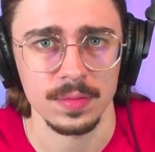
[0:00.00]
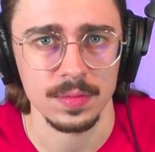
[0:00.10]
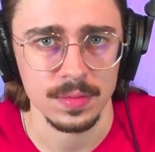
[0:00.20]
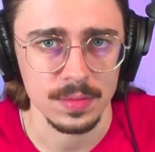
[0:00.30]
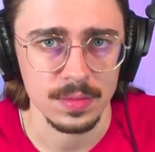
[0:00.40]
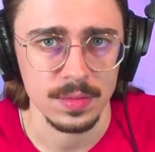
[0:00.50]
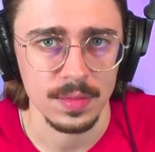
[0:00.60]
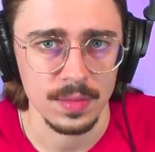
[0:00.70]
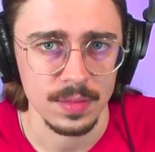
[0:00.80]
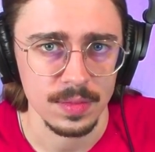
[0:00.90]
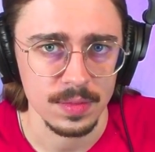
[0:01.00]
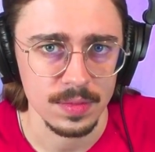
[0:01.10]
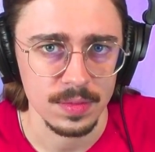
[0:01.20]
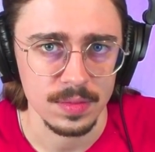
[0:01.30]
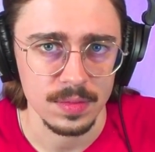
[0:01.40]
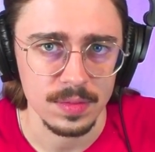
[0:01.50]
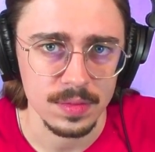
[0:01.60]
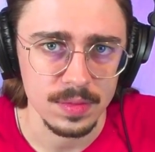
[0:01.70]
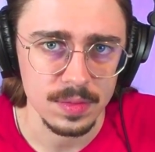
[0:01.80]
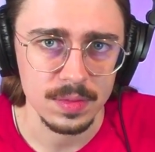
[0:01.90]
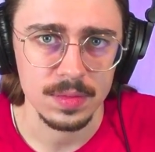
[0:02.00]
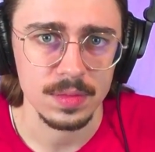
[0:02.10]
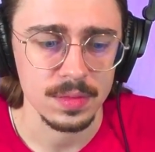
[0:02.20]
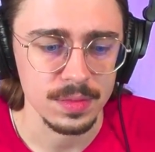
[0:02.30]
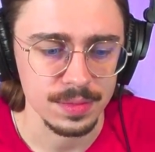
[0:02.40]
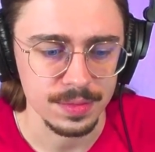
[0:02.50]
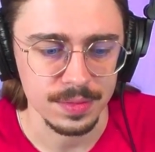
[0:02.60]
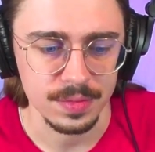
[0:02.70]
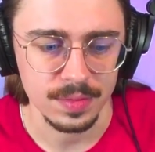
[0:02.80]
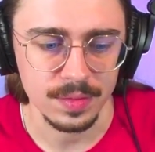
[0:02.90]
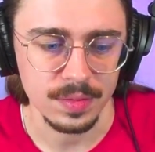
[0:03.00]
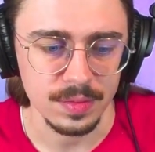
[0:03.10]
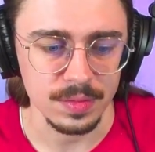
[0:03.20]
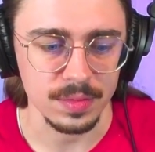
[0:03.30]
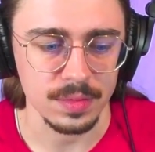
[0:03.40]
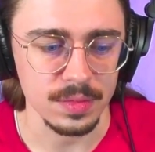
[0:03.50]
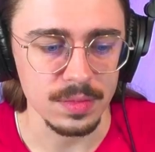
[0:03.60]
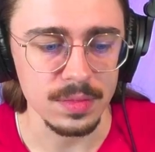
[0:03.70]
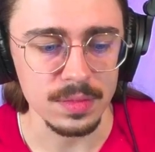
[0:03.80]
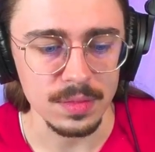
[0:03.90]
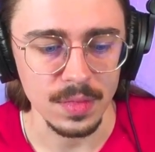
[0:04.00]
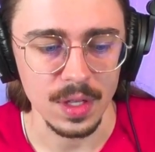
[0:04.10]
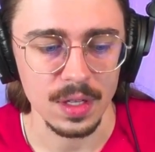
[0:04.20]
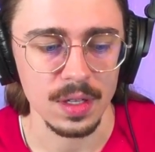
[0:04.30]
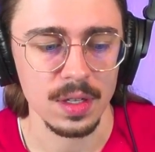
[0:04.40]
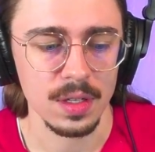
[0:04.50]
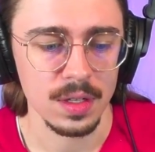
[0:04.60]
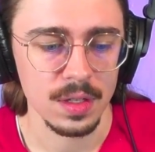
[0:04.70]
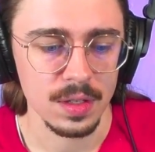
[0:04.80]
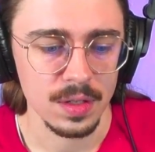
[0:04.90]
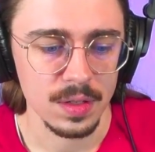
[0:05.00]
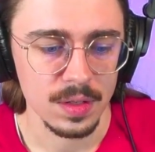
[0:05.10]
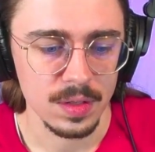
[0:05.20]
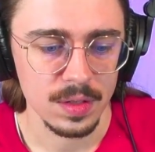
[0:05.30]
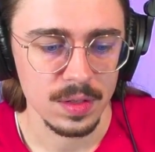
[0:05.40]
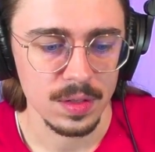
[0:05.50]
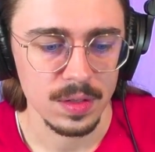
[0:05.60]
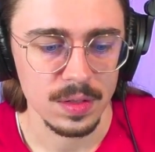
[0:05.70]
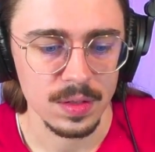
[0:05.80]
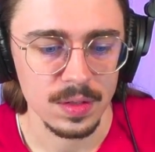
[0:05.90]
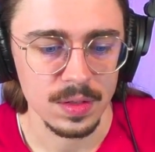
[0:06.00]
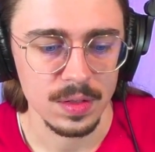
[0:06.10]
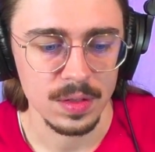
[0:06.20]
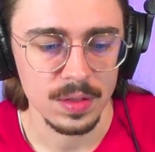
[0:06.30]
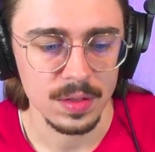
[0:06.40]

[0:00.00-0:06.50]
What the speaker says: This person isn't speaking.